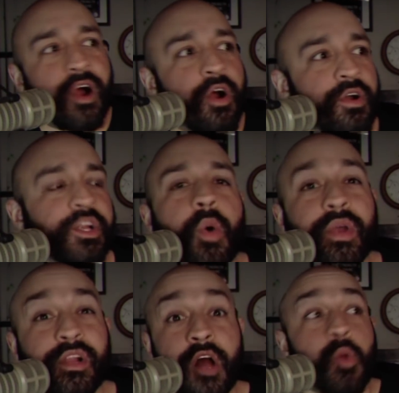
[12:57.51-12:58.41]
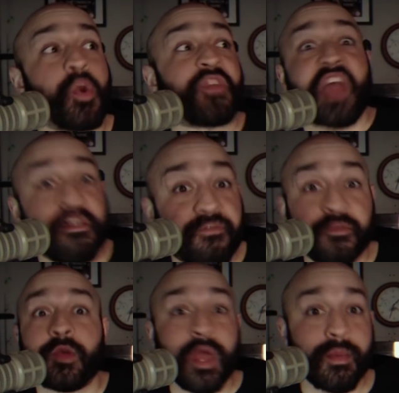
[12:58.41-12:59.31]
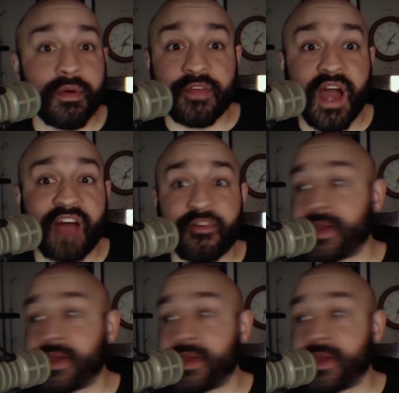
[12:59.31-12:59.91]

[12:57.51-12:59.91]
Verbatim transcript: aren't going along with every whim of the government.